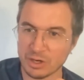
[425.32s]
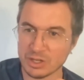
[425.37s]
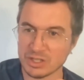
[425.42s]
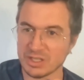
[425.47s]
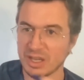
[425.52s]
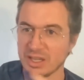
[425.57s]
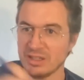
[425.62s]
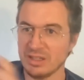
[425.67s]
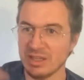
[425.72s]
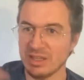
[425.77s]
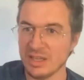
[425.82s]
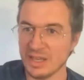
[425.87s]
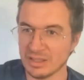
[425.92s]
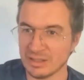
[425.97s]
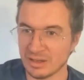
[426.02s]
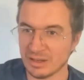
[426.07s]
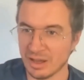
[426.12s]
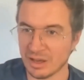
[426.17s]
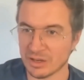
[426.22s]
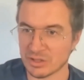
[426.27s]
first idea
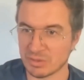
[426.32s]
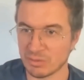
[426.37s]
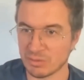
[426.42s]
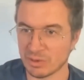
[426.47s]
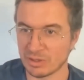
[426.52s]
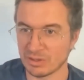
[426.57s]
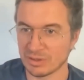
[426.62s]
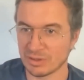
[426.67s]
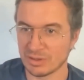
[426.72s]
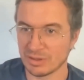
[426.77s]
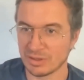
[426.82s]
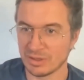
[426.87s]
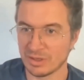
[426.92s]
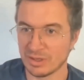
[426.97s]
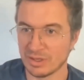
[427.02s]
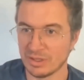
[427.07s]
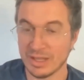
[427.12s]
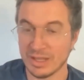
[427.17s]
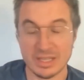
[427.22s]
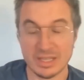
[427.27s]
and the last one.
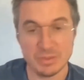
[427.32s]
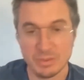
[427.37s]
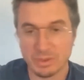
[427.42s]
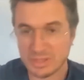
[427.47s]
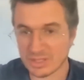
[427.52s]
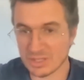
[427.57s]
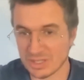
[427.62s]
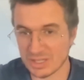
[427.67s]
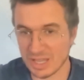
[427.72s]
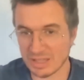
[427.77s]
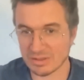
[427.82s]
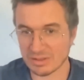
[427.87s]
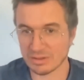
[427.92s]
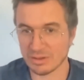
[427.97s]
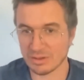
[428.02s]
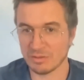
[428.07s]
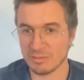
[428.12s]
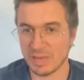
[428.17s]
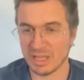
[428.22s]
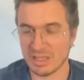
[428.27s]
That's what a
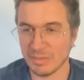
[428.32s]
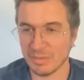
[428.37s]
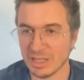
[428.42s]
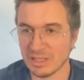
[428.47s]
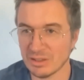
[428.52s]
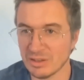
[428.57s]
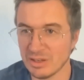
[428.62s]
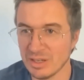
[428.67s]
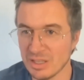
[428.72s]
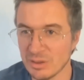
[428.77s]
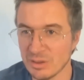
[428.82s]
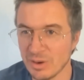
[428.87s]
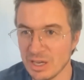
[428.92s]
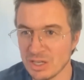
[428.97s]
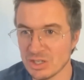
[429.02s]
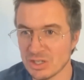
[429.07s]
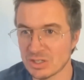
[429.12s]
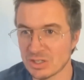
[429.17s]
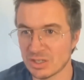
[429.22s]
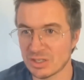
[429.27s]
set of mathematical
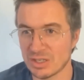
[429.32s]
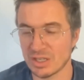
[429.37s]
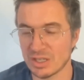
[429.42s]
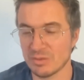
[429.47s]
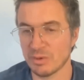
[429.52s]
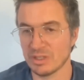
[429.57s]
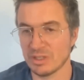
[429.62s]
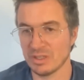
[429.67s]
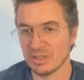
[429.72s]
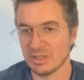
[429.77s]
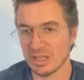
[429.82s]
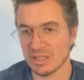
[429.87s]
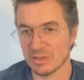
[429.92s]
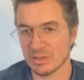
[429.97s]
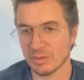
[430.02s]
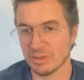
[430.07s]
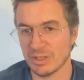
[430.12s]
equations is. That's what